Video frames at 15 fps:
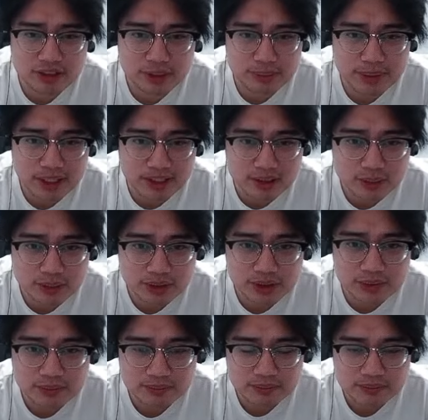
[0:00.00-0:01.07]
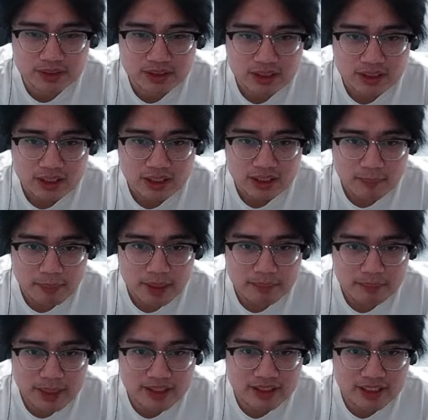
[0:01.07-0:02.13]
to be honest with you. But
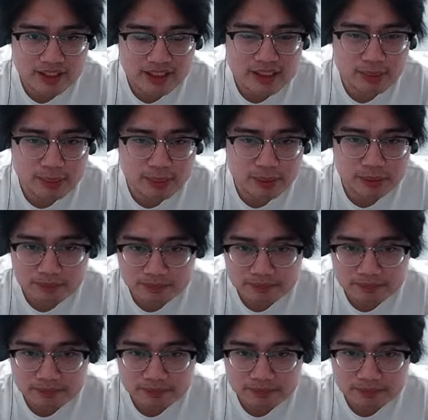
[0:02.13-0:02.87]
better than these people.